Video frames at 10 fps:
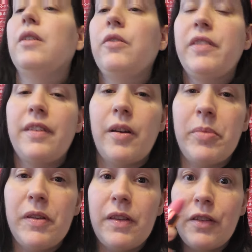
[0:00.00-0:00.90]
Obviously,
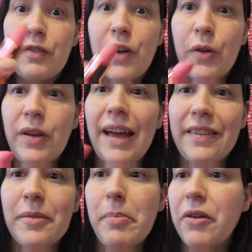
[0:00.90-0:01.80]
I'm using the phone
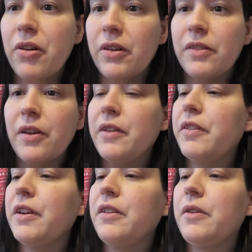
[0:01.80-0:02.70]
as a mirror, so
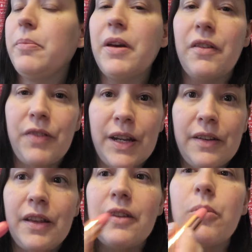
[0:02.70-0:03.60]
if I don't do it
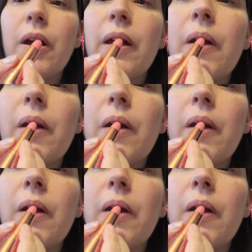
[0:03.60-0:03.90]
perfect, that's why.